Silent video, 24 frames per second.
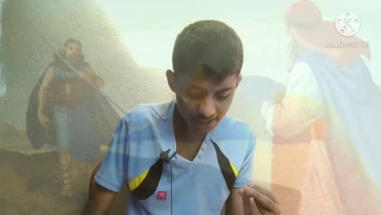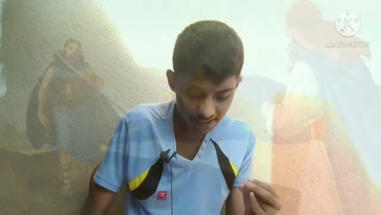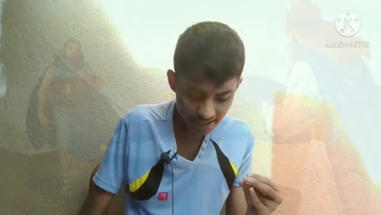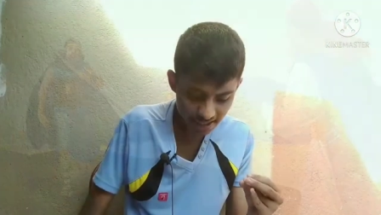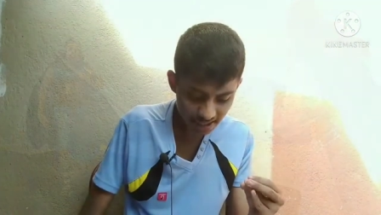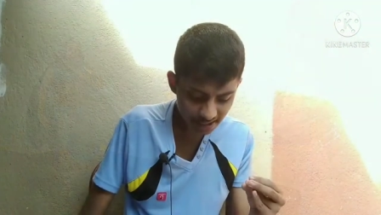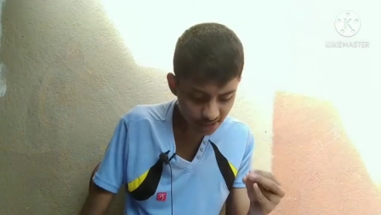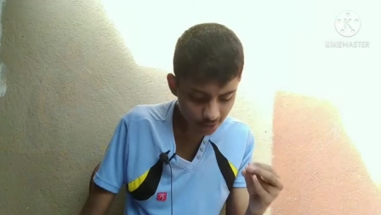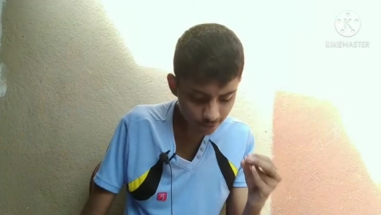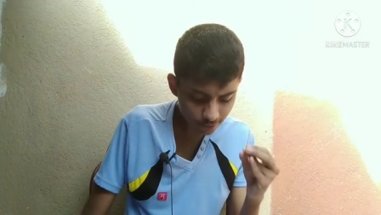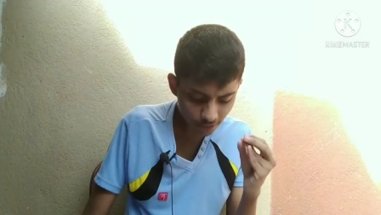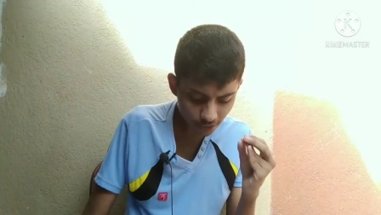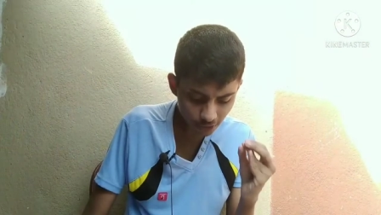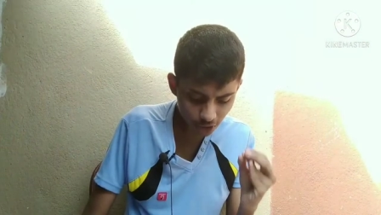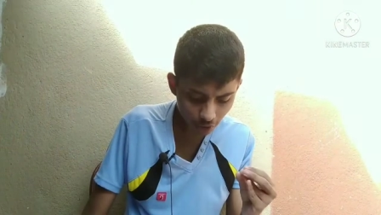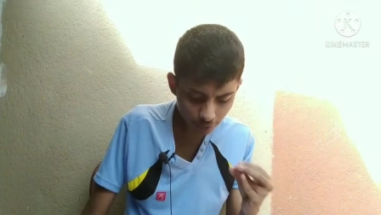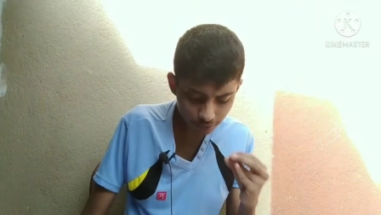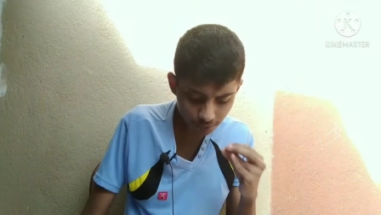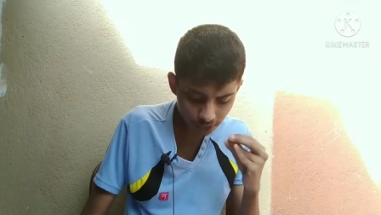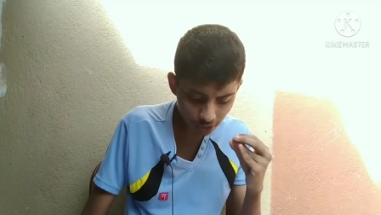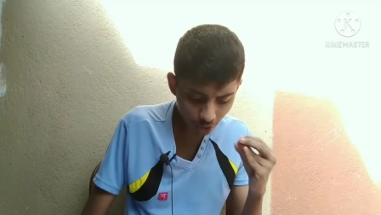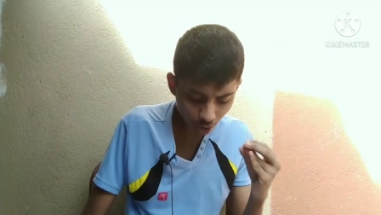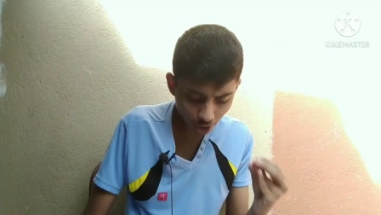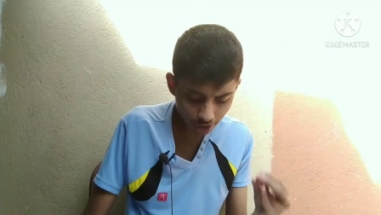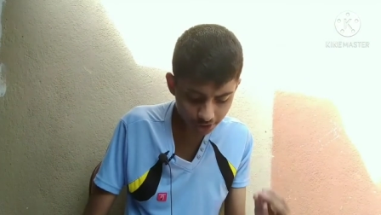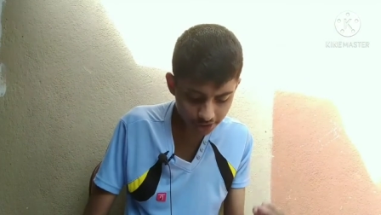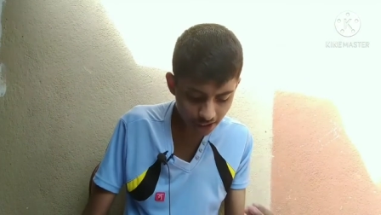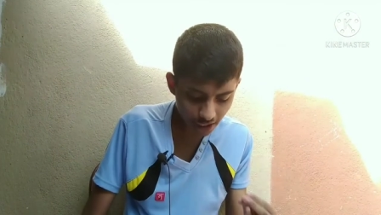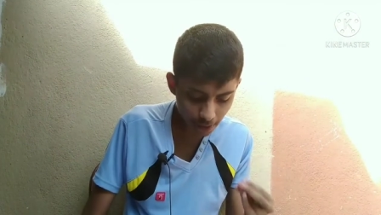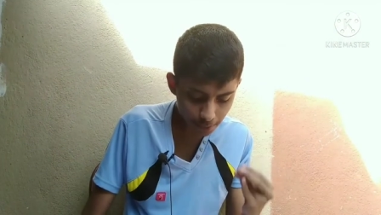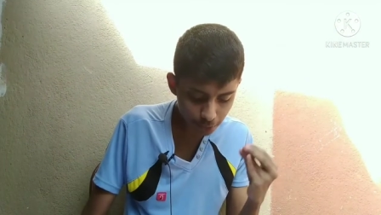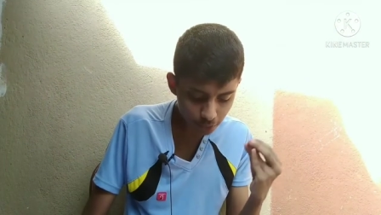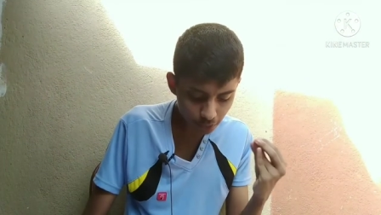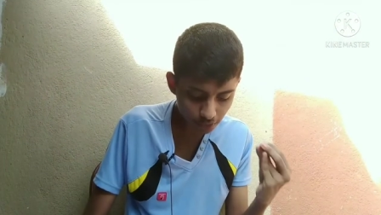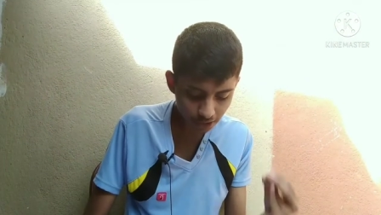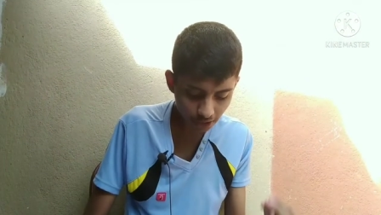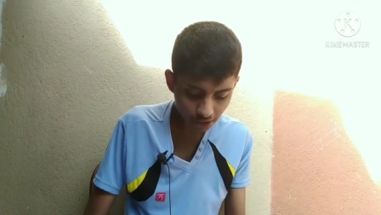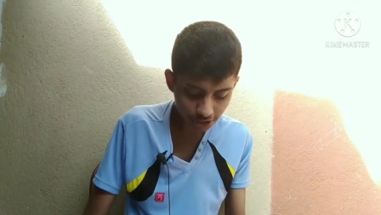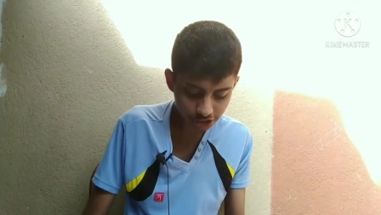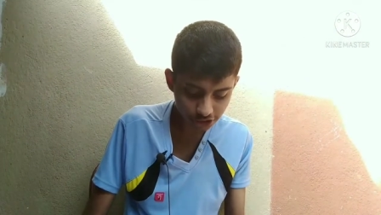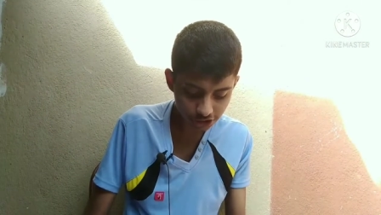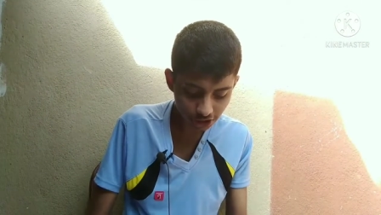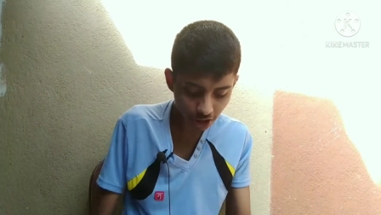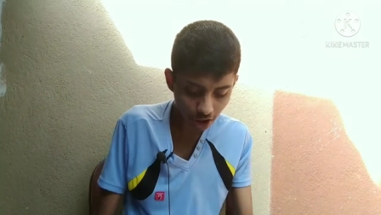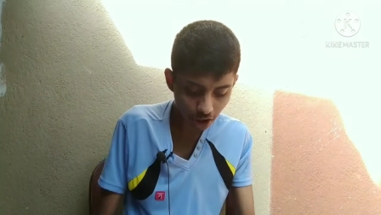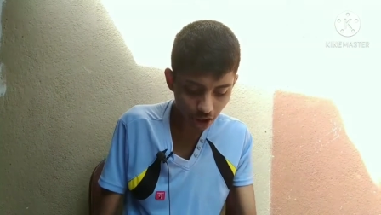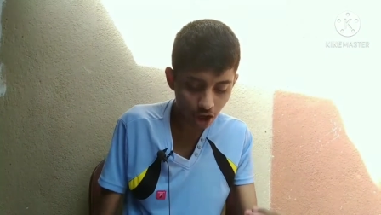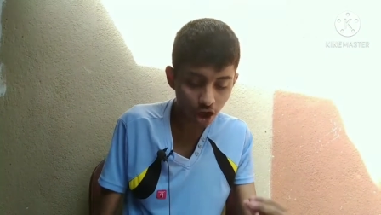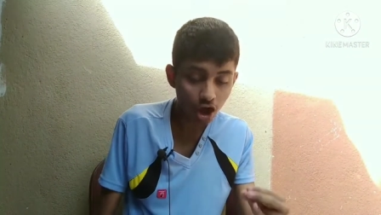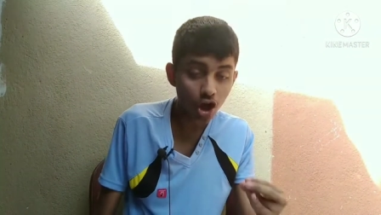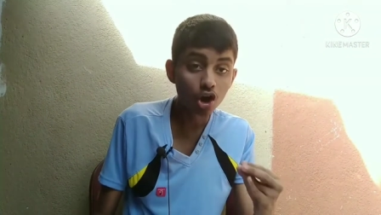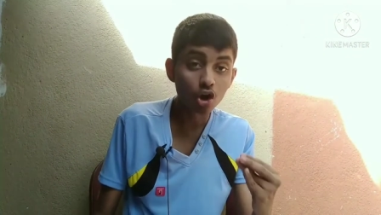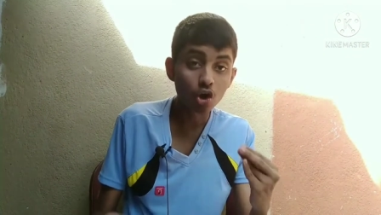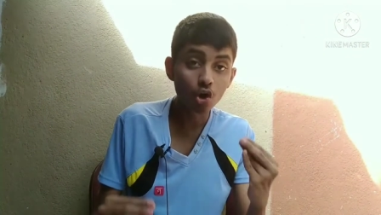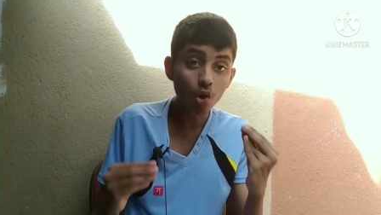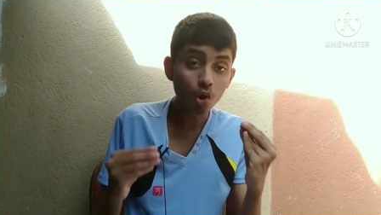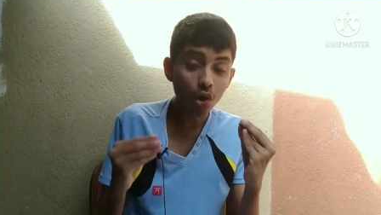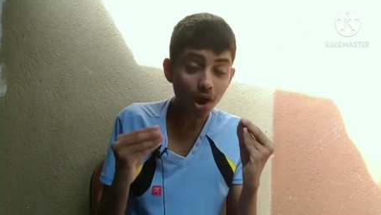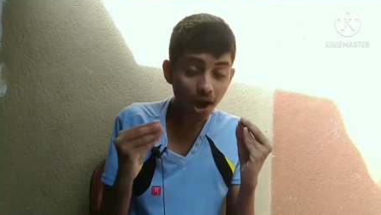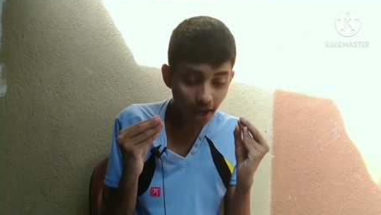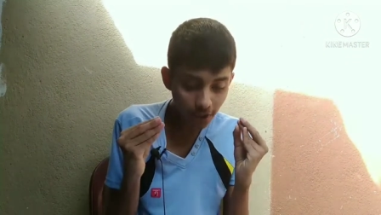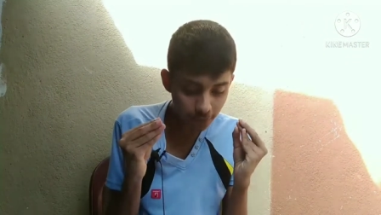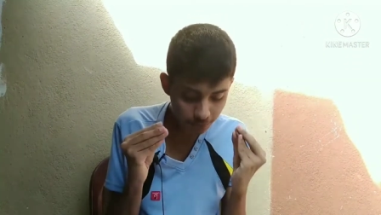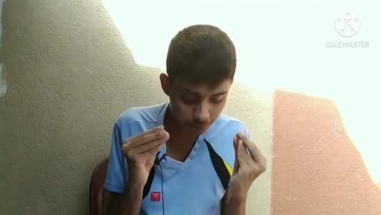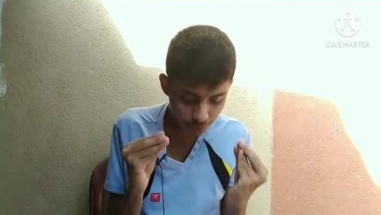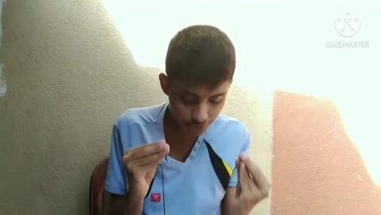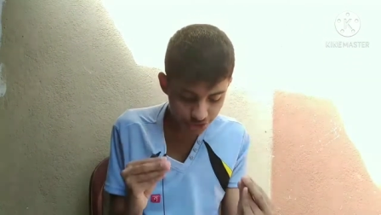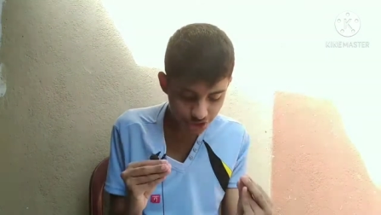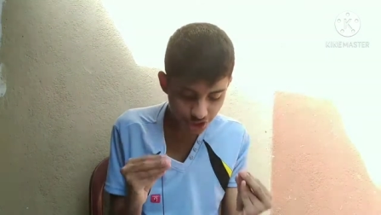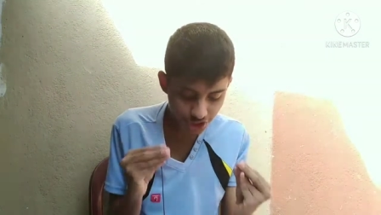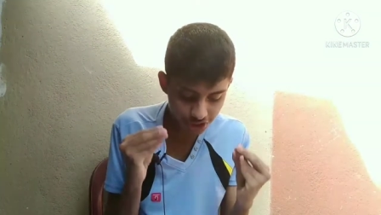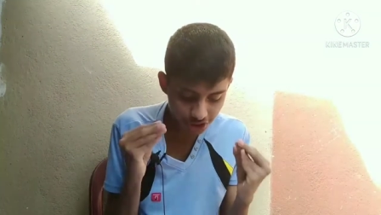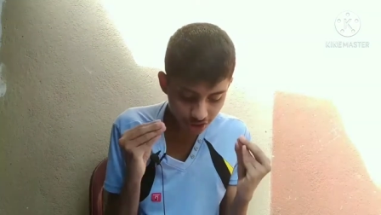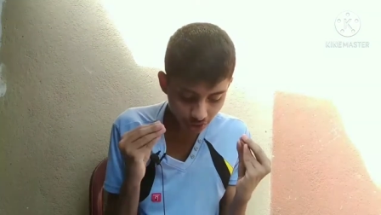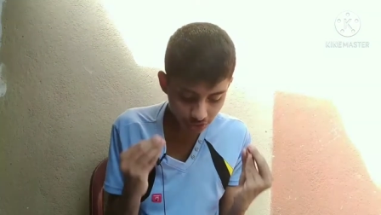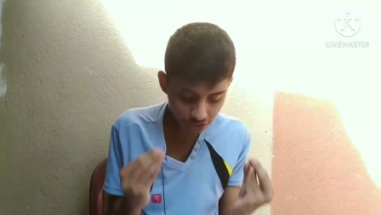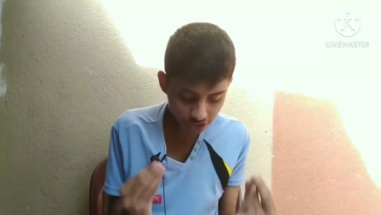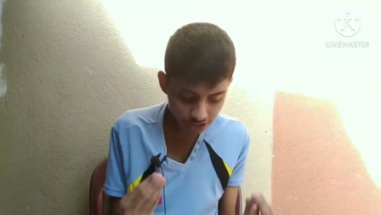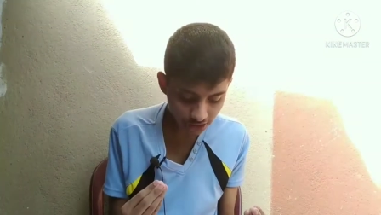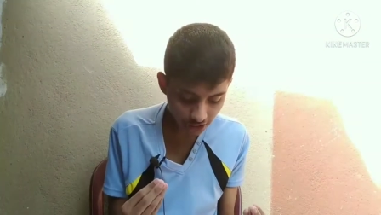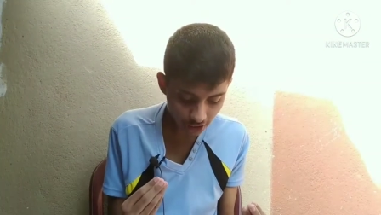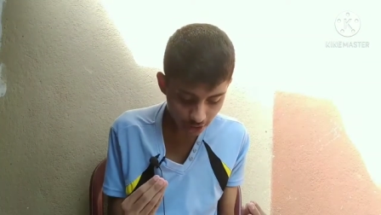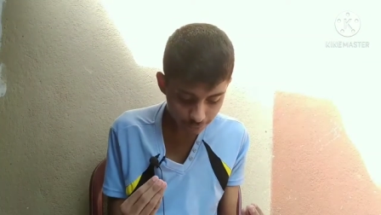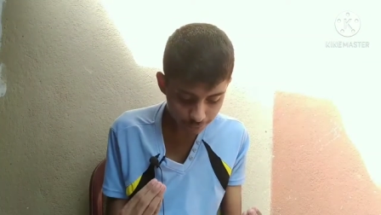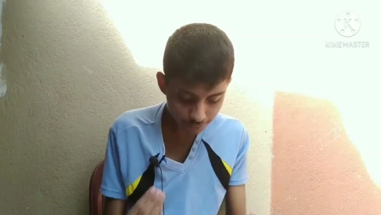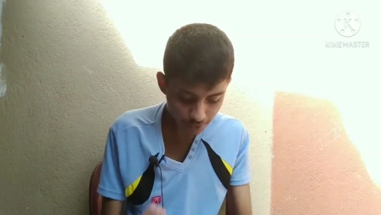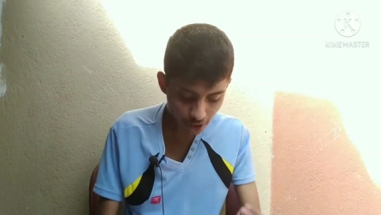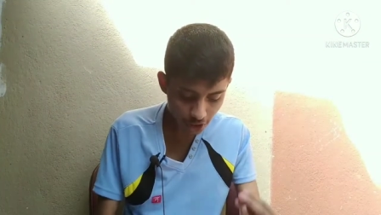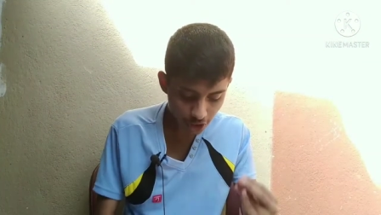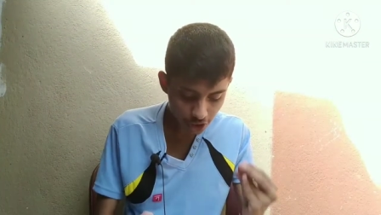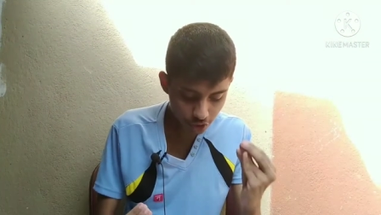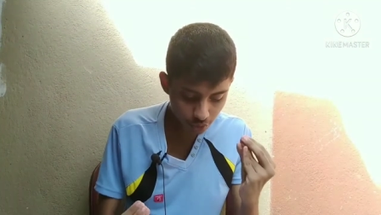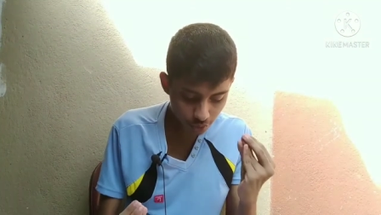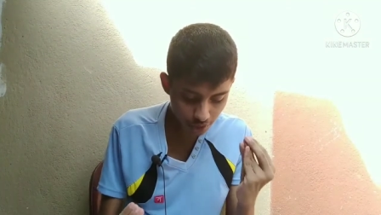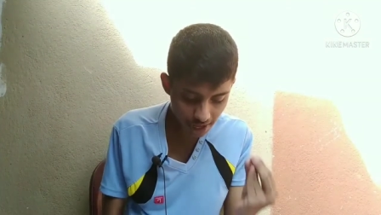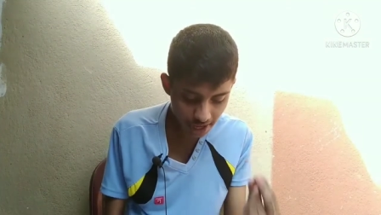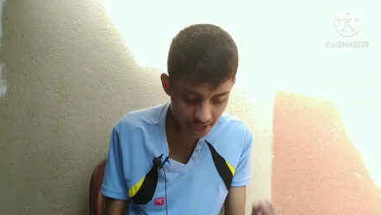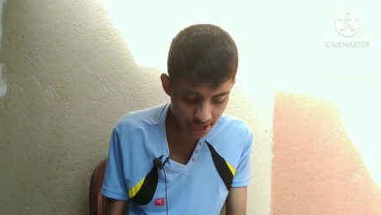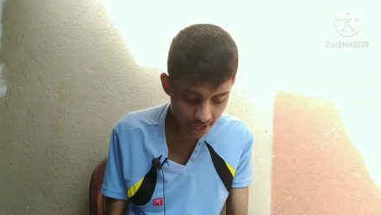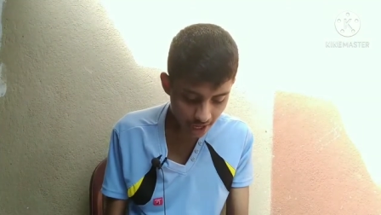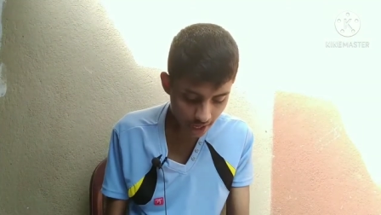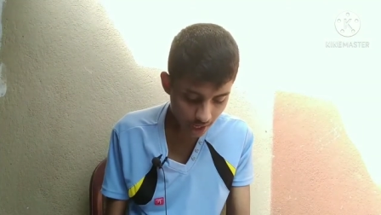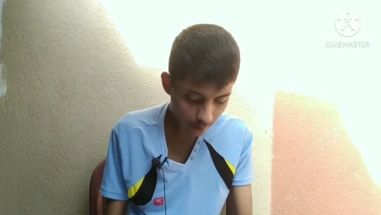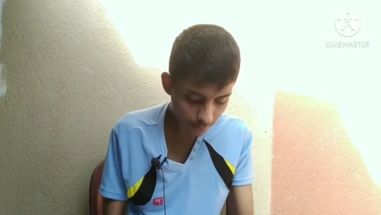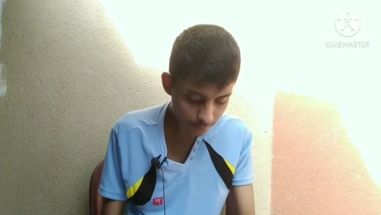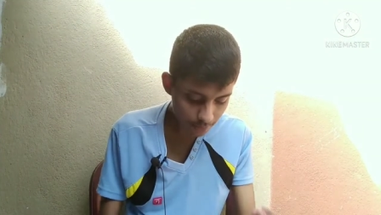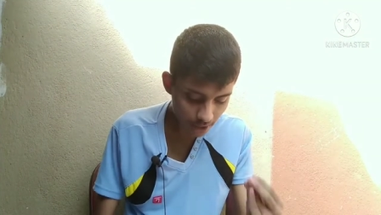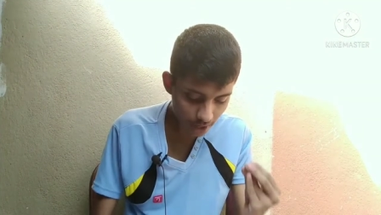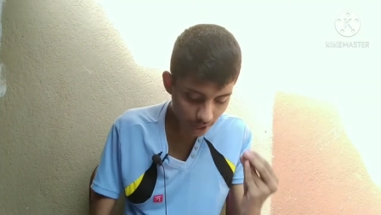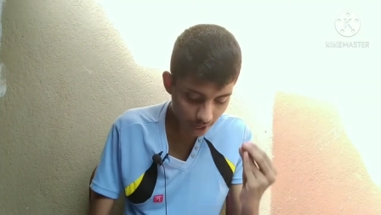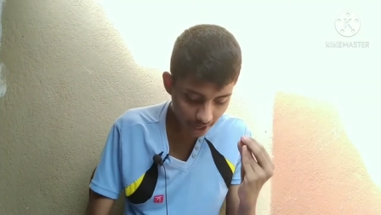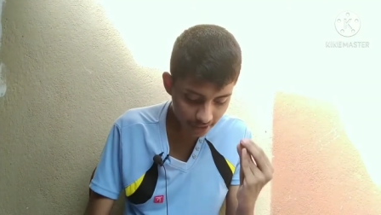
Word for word: year, the word of the Lord came to Elijah Go and present yourself to Ahab,